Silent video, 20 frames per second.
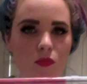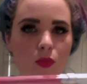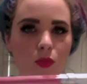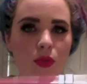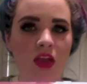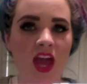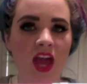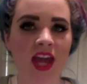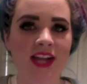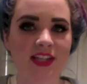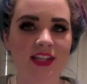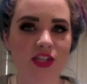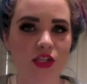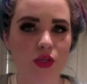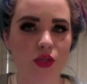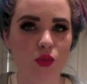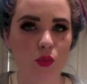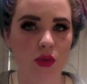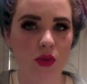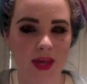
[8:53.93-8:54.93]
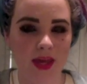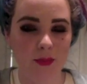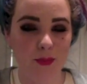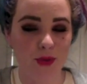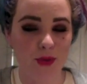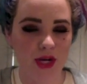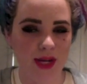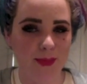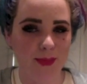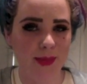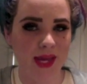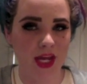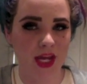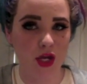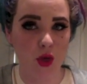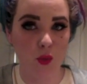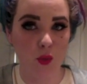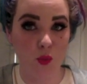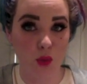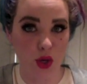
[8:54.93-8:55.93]
And it's this really pretty
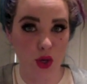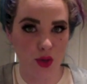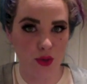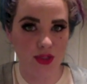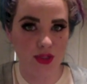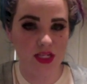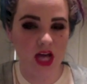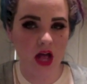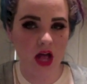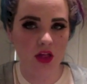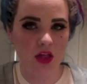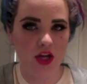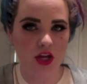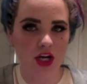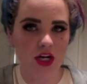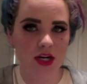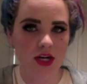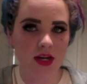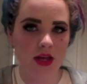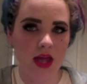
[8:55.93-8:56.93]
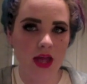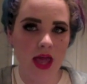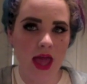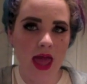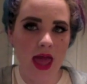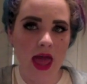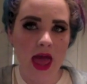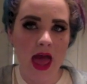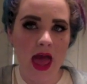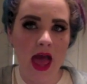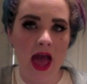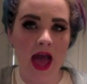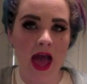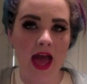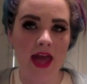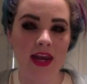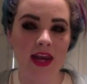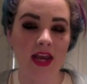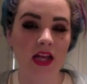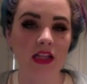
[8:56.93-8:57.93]
pink rose colored,
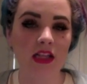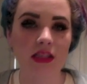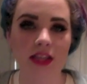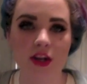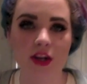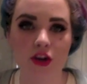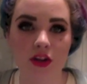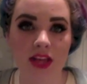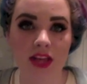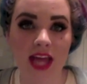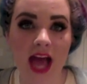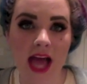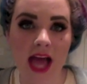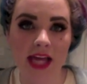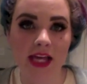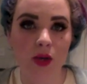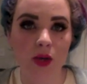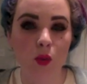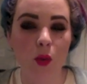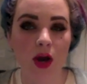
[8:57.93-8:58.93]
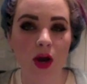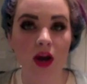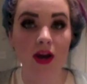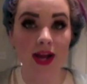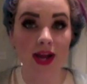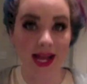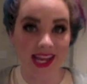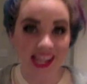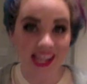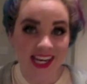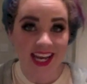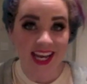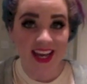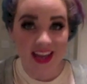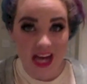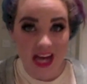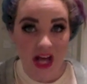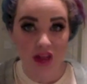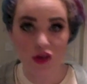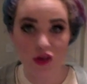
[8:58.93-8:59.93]
and literally I can wear any
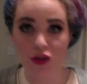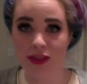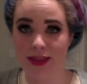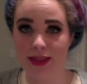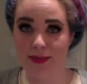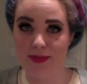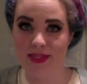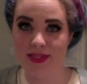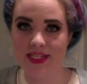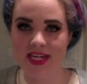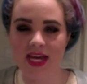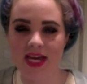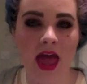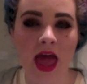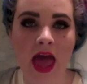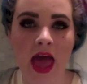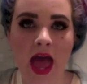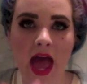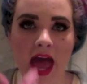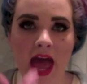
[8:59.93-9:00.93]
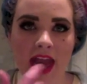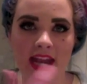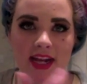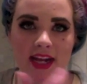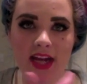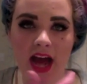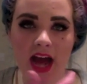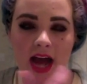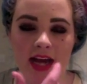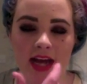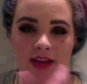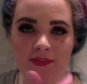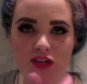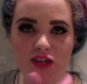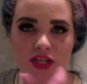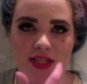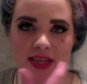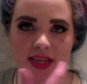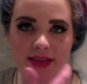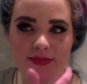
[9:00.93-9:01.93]
colored lipstick and it kind of
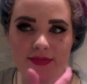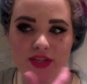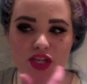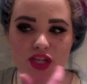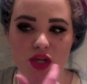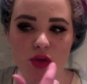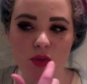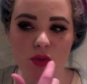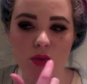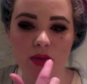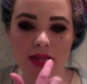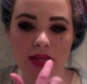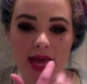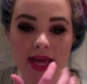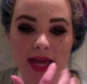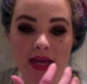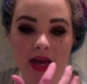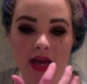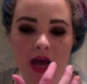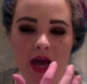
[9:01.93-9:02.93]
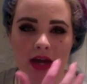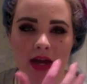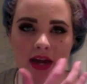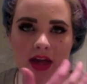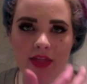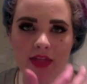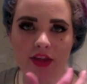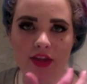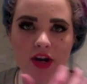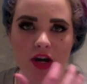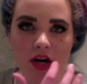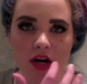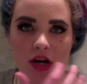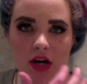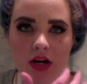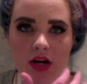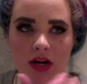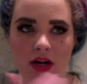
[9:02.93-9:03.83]
just gives you like another